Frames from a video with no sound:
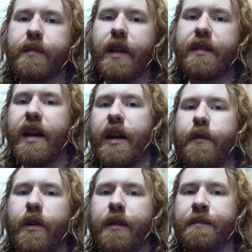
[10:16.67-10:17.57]
it's kind
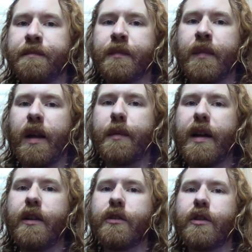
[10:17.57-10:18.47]
of a, I'm
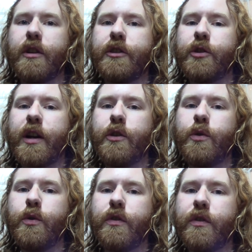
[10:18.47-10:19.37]
kind of gonna try to
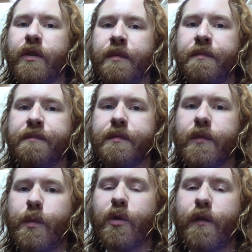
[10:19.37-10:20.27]
use
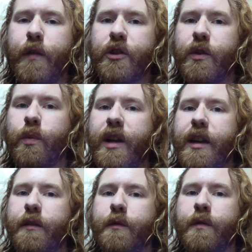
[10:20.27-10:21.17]
the most efficient
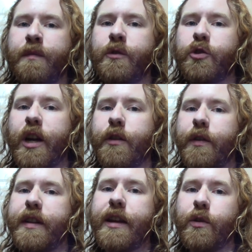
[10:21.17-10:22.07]
way of
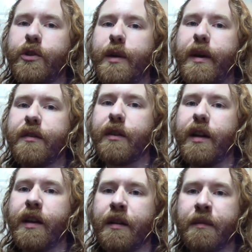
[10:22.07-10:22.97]
transferring the energy
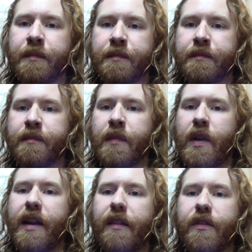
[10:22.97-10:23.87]
basically.
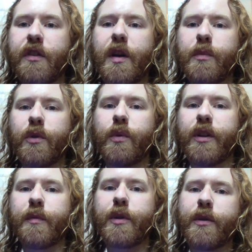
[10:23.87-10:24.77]
And in summer, well,
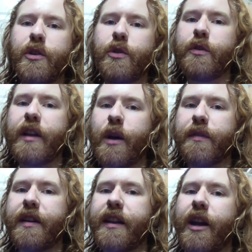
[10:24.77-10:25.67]
it's probably gonna use the
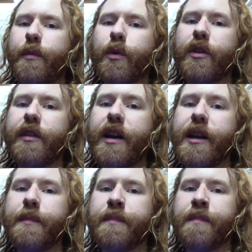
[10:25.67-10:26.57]
outside air most of the time